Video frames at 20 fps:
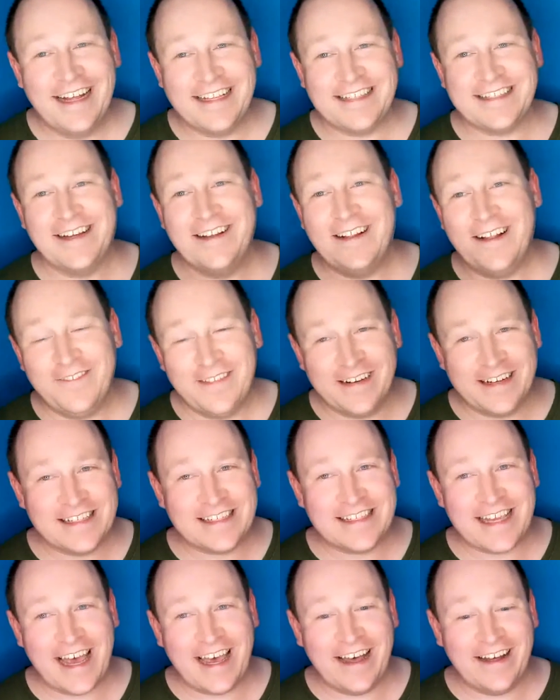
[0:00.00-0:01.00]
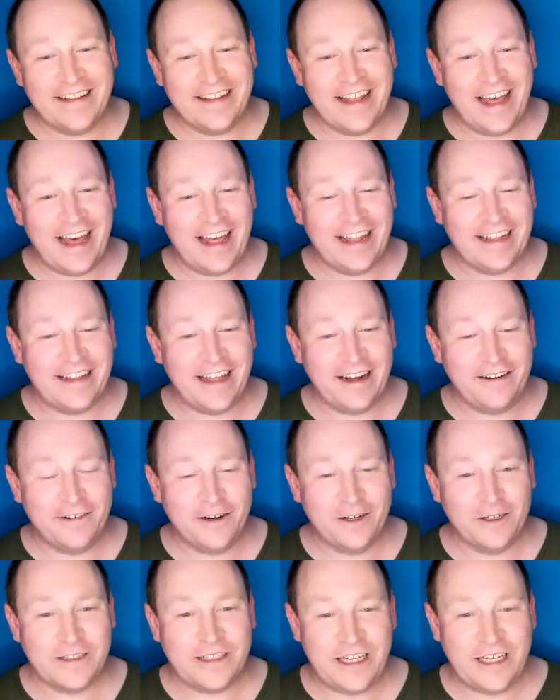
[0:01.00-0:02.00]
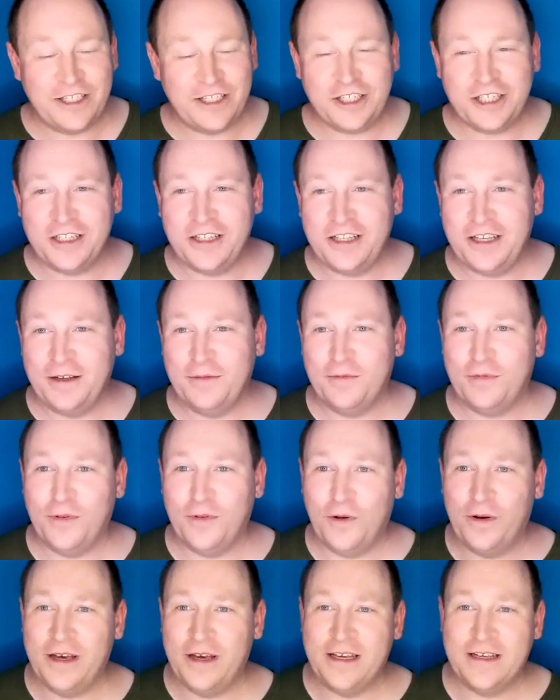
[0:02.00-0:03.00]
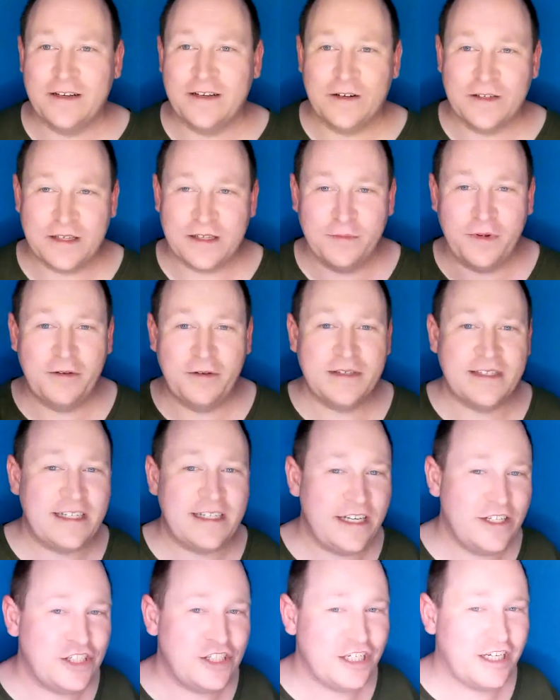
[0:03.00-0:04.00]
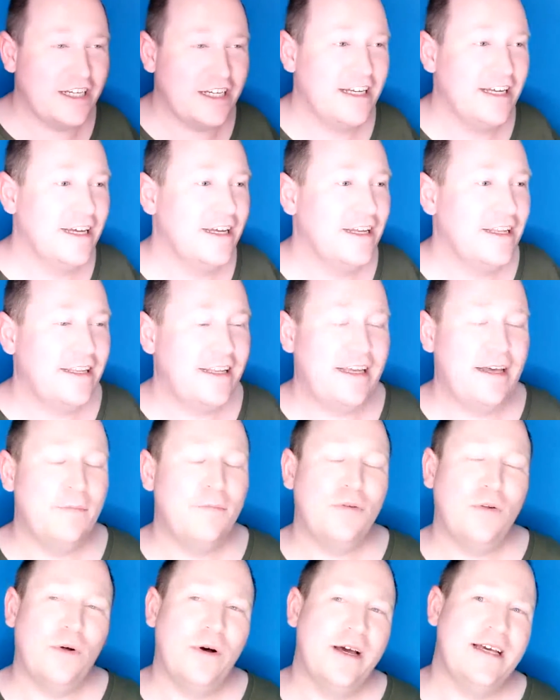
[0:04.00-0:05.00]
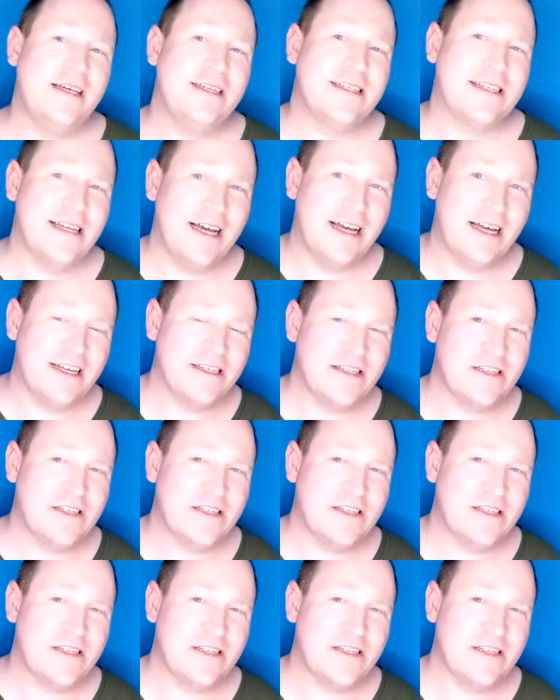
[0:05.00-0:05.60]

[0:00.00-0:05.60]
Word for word: That's all I'm going to say on that. They were teaching the employees, or somebody was teaching the employees uh, a